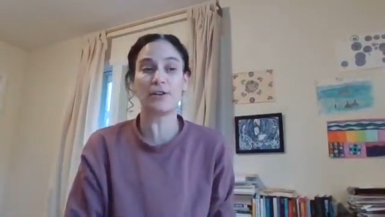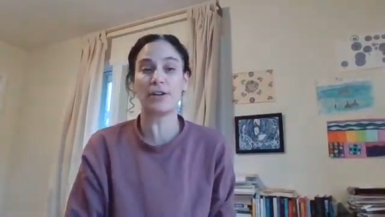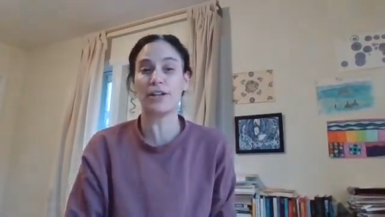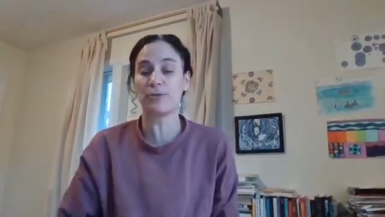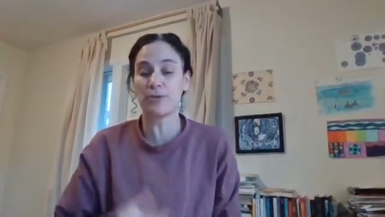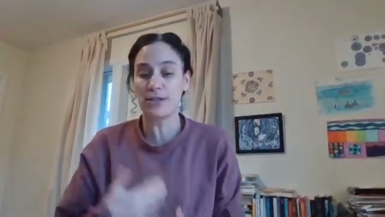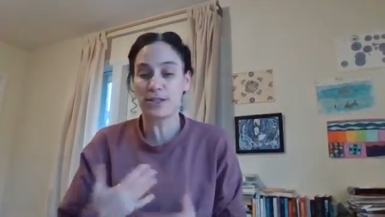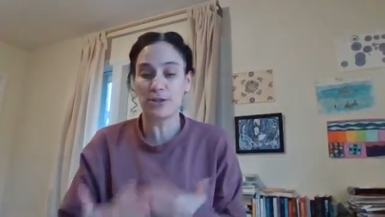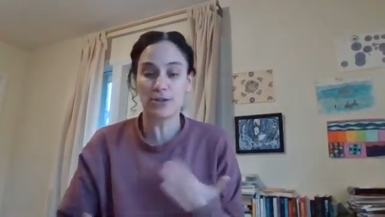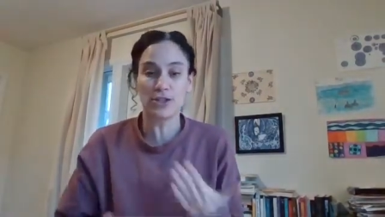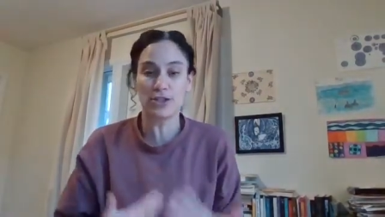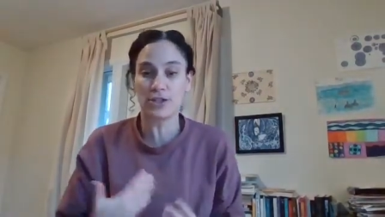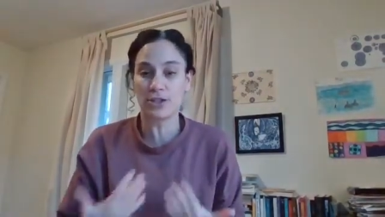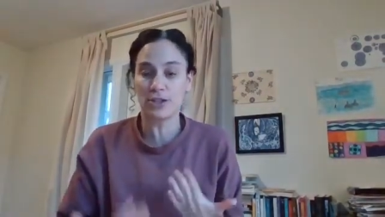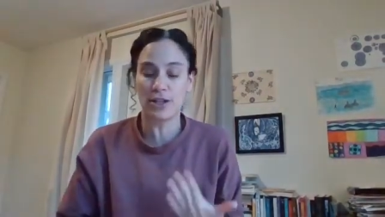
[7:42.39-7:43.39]
and
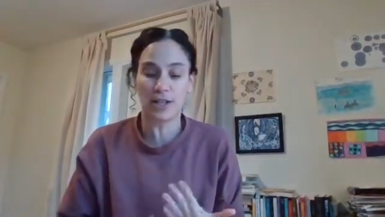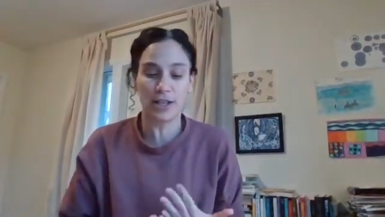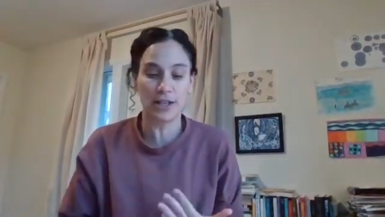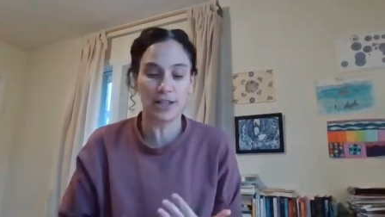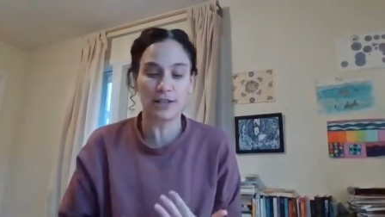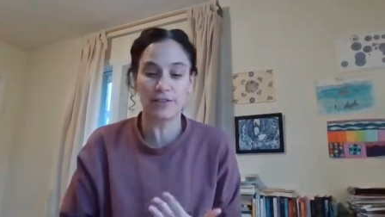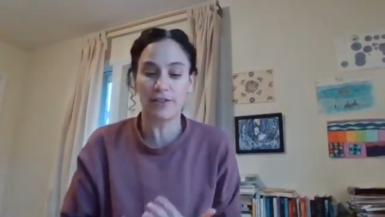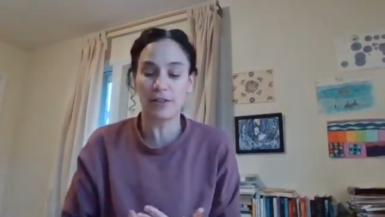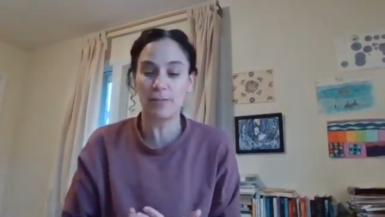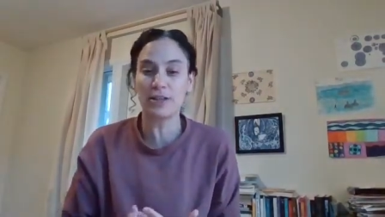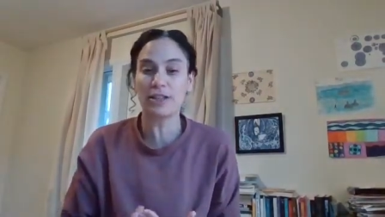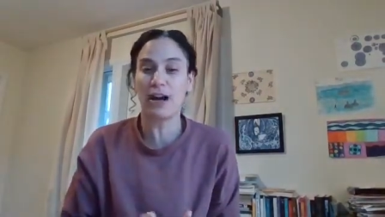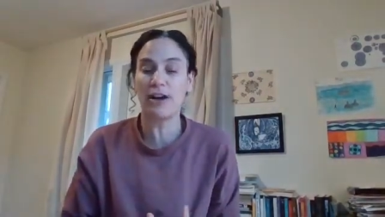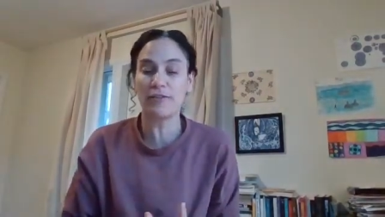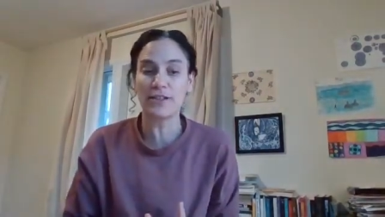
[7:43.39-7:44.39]
research and
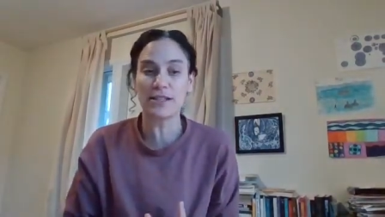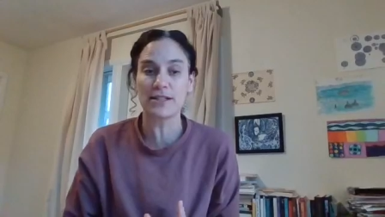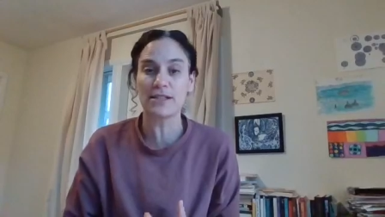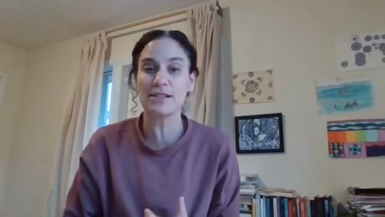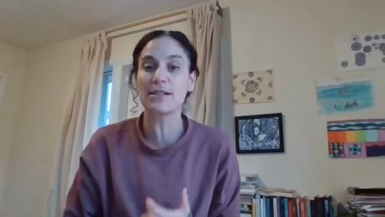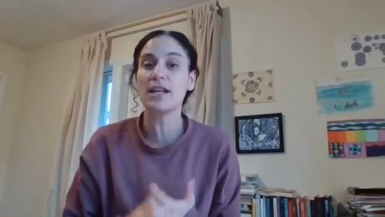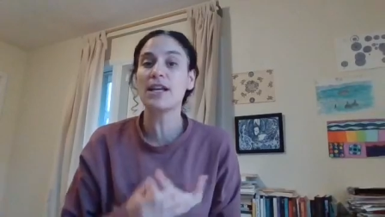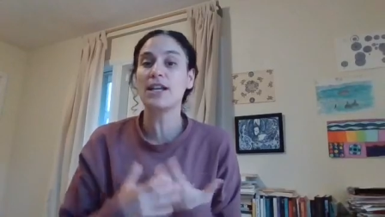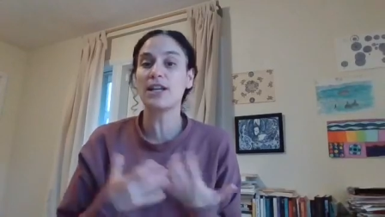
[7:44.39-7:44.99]
development offices